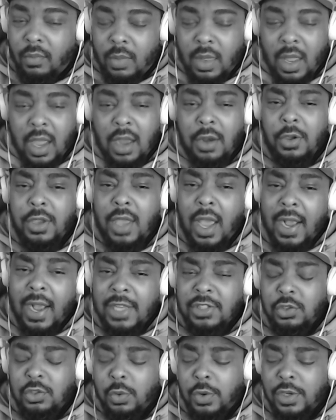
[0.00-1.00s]
I know y'all got
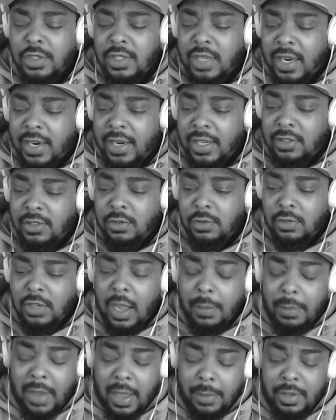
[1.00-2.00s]
stories like that too. Y'all
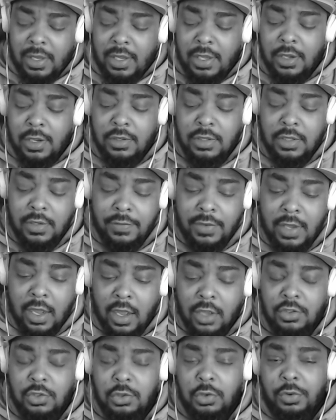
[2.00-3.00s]
might be guilty of y'all
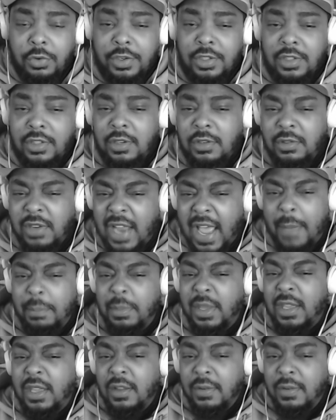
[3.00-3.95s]
stories though, not me.